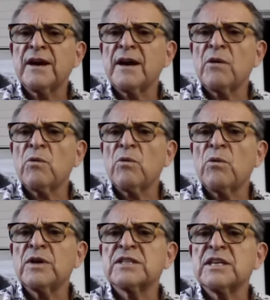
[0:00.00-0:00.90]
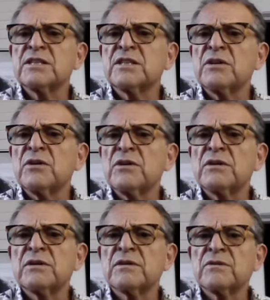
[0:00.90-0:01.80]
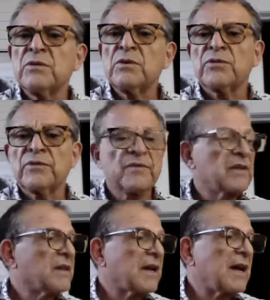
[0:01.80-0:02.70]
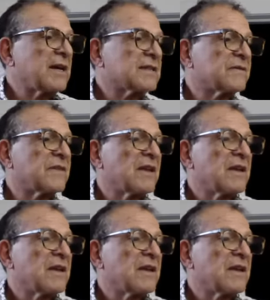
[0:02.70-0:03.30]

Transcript: What's considered, guys,